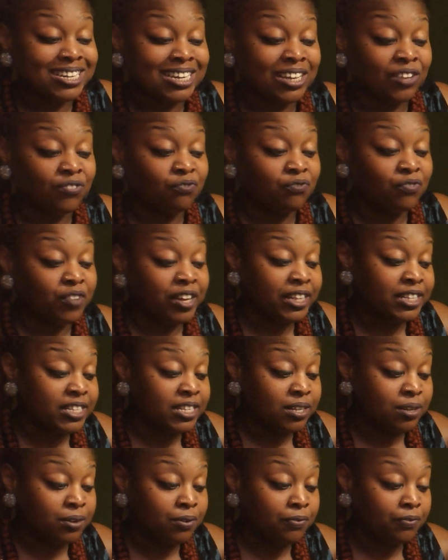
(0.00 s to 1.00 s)

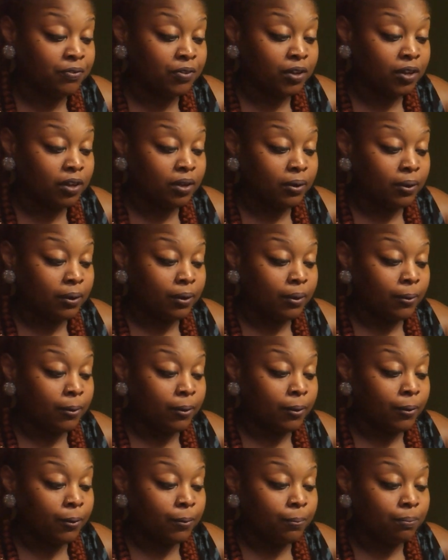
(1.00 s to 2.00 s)
defensive.
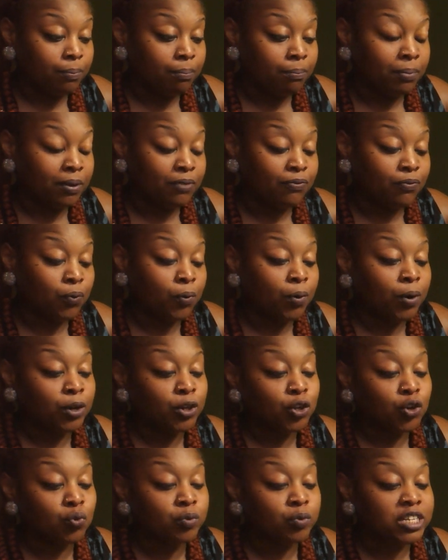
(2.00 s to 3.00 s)
Before
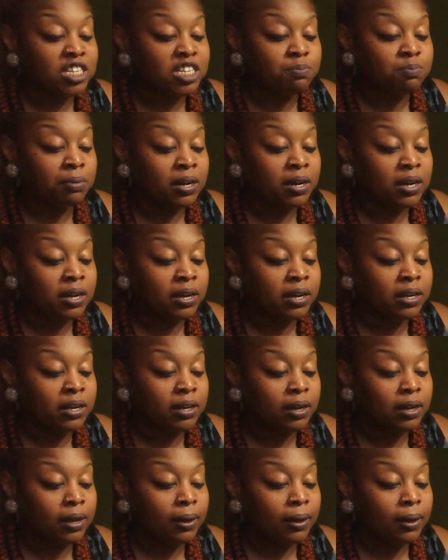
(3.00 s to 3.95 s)
you respond,